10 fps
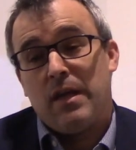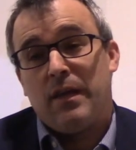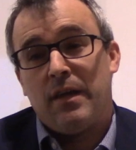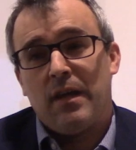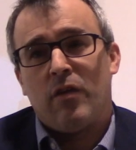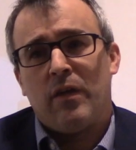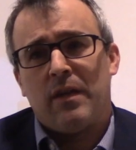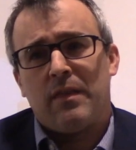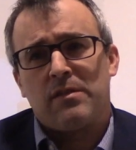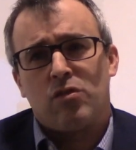in an area
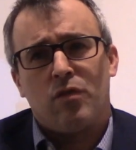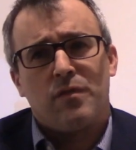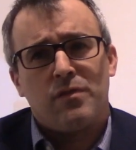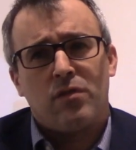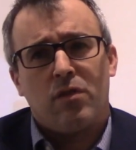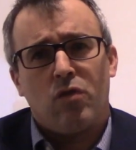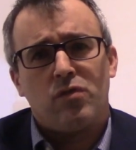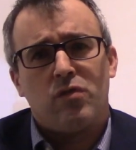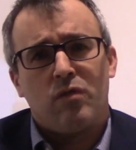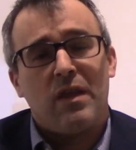that serves
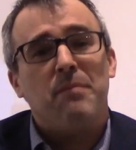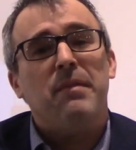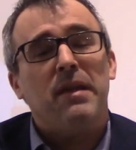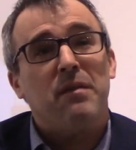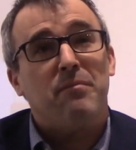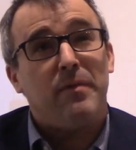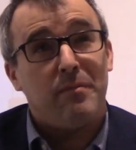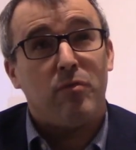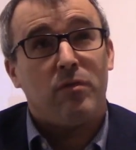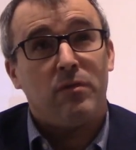close to 10 million
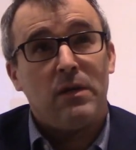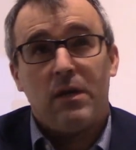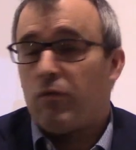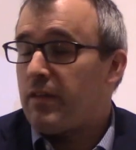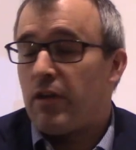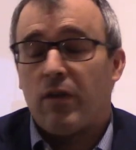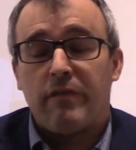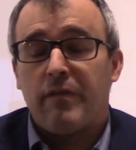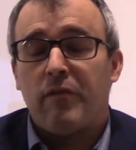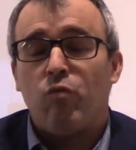people. They don't
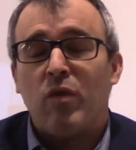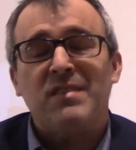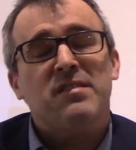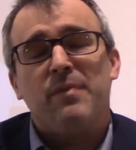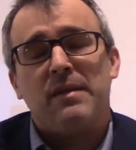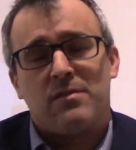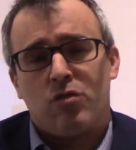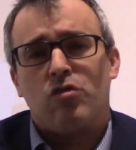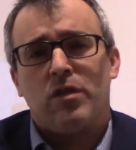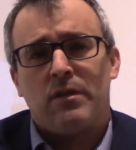have even one spine
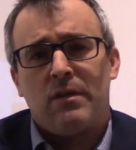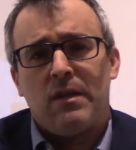surgeon.